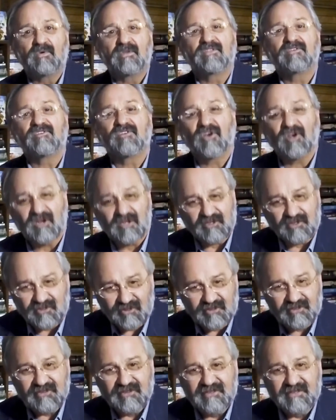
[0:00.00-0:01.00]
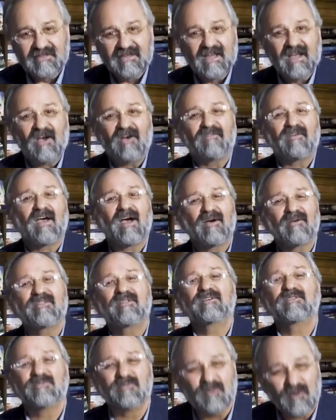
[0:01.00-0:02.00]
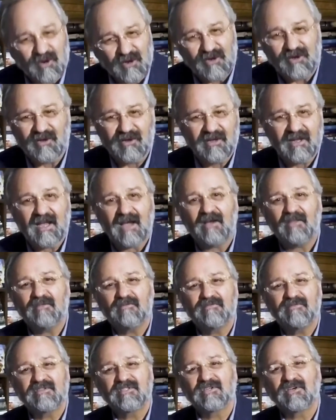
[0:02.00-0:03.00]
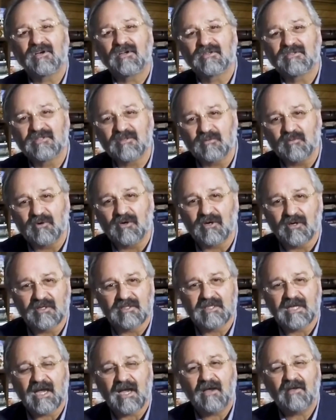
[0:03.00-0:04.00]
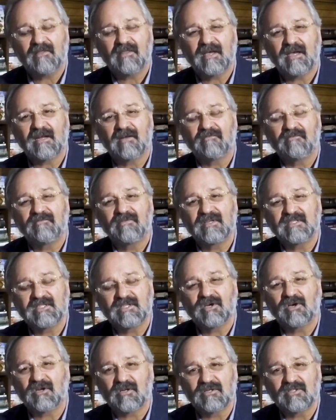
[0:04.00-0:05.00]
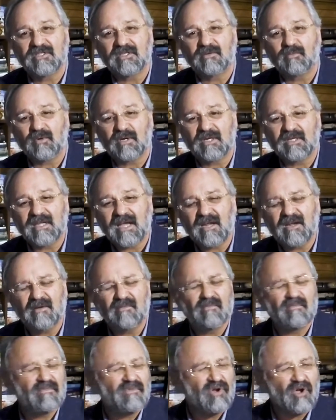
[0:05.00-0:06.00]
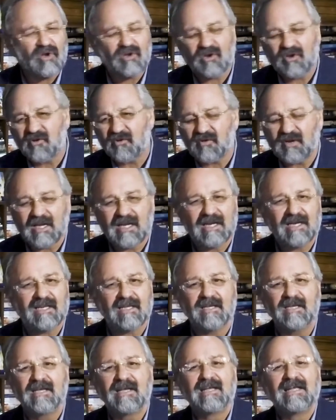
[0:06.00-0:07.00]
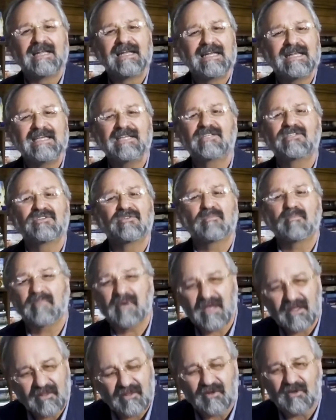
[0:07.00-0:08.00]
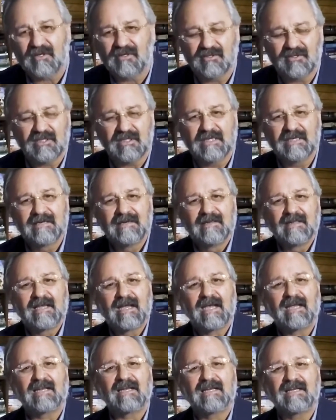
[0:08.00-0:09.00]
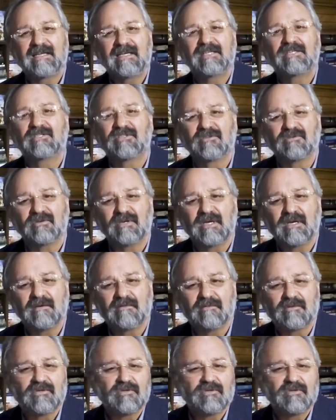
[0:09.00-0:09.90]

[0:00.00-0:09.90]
with the knowledge of how things work, how the physiology works, how that physiology, when done not correctly, leads to pathology and leads to